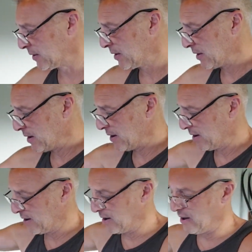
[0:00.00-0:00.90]
and
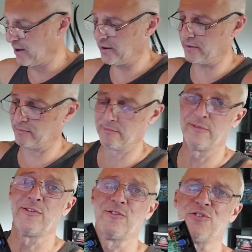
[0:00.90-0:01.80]
then
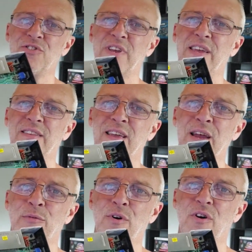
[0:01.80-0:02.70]
just stick it
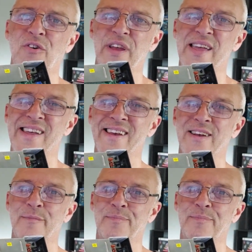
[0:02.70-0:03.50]
down on here,